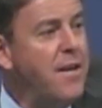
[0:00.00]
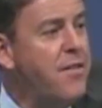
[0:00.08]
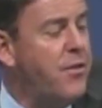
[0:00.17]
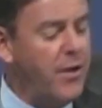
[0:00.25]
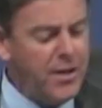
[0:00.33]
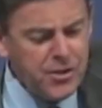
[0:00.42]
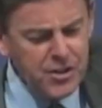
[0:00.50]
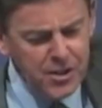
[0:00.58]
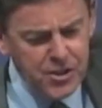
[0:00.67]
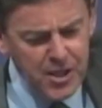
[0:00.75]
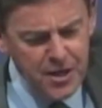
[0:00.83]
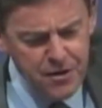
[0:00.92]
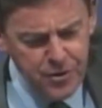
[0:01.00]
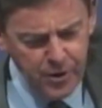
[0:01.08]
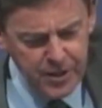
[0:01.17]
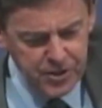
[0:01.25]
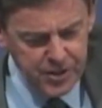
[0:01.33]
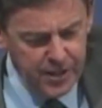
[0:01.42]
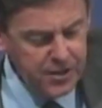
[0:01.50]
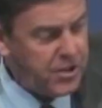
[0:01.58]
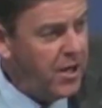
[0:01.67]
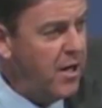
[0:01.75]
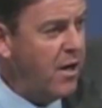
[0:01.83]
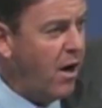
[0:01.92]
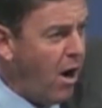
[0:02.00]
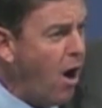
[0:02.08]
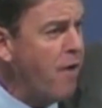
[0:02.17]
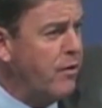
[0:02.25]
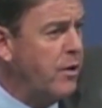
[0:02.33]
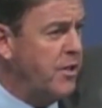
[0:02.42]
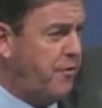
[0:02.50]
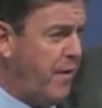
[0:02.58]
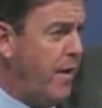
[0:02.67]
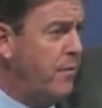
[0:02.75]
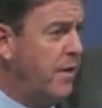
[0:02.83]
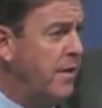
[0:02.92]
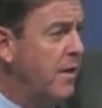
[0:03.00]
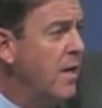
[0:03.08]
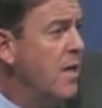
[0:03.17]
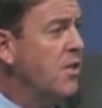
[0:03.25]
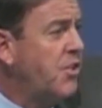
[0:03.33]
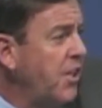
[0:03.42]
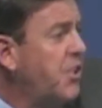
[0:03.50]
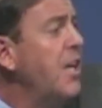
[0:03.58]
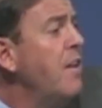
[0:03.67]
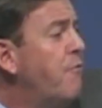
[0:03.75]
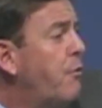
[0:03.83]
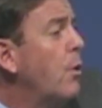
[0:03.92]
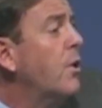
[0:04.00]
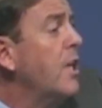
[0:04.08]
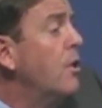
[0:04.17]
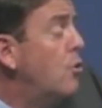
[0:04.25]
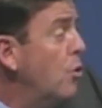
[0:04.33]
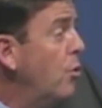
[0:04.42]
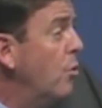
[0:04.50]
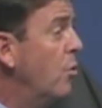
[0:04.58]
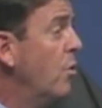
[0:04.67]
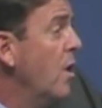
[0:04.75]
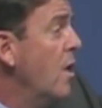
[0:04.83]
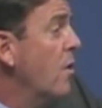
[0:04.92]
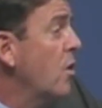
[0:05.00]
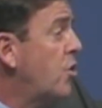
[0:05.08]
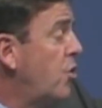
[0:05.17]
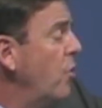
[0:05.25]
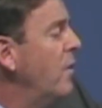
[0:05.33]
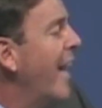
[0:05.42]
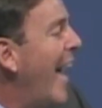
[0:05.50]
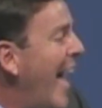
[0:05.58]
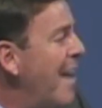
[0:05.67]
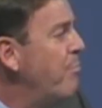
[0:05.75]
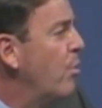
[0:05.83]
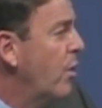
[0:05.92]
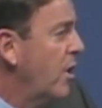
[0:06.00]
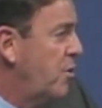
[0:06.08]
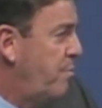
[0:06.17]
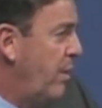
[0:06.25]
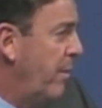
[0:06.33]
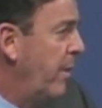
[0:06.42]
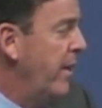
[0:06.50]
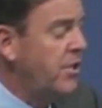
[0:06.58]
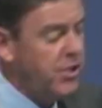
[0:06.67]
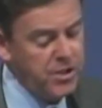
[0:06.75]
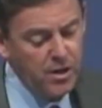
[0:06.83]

uh, 1636, Harvard is founded. 1642, the student handbook is published,